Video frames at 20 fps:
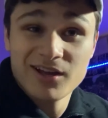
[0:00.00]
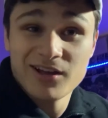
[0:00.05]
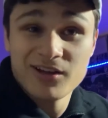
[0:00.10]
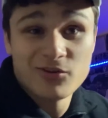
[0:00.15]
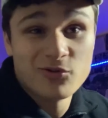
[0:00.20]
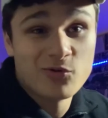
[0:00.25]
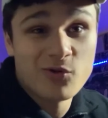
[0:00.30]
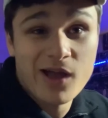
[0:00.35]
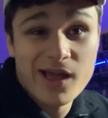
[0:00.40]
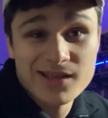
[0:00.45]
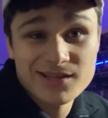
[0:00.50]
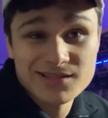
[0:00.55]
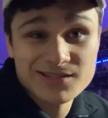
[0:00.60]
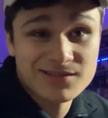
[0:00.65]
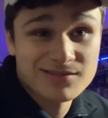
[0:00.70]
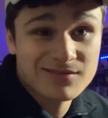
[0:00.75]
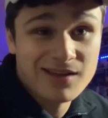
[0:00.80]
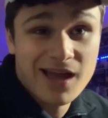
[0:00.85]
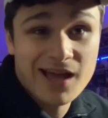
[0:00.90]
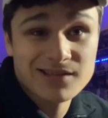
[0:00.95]
Who has
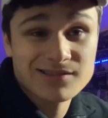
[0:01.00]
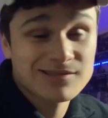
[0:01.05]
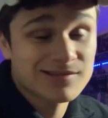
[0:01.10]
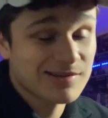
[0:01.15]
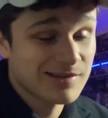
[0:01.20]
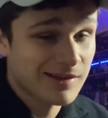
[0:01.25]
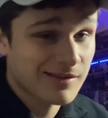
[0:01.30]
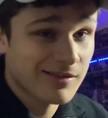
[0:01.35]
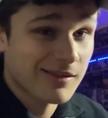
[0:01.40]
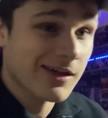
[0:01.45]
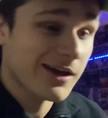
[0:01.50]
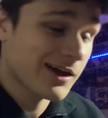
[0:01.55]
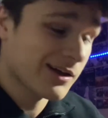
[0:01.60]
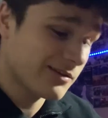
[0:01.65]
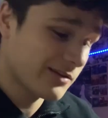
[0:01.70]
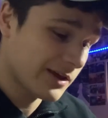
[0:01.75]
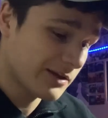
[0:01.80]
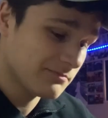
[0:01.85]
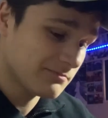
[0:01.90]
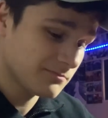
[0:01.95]
hasn't done
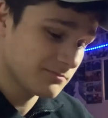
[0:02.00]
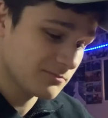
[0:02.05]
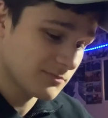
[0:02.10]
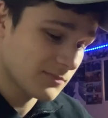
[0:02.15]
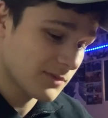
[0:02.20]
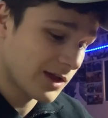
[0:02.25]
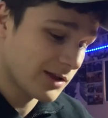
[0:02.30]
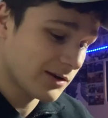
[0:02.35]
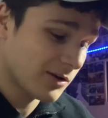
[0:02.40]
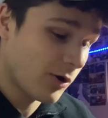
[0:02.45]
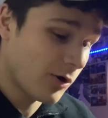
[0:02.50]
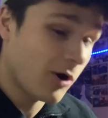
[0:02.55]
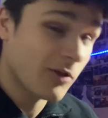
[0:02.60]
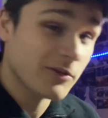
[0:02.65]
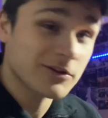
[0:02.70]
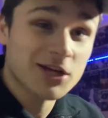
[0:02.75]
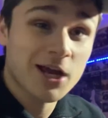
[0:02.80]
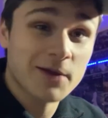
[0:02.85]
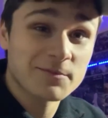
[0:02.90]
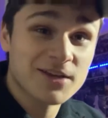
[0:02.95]
that? I'm I know all the
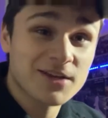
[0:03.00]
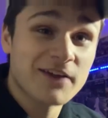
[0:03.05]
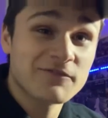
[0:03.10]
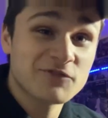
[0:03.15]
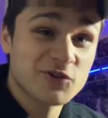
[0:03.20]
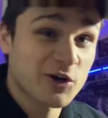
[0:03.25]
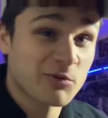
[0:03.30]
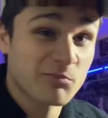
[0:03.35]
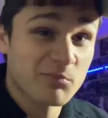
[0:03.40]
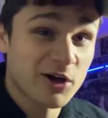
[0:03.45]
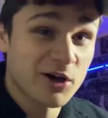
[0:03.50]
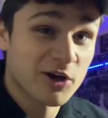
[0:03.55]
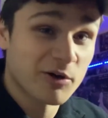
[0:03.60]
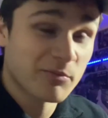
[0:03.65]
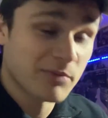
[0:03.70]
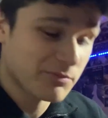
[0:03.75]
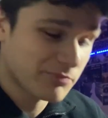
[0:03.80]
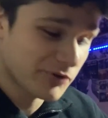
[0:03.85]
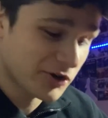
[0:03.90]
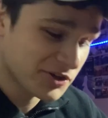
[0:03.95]
times I've churned butter.
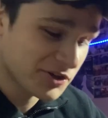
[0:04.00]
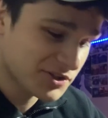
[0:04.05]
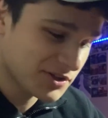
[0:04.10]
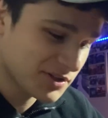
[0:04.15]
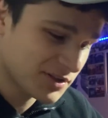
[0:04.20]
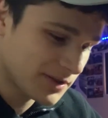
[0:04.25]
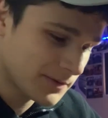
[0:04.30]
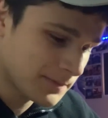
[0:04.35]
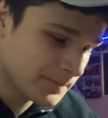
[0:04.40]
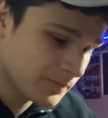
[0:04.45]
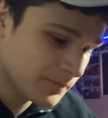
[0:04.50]
Me personally.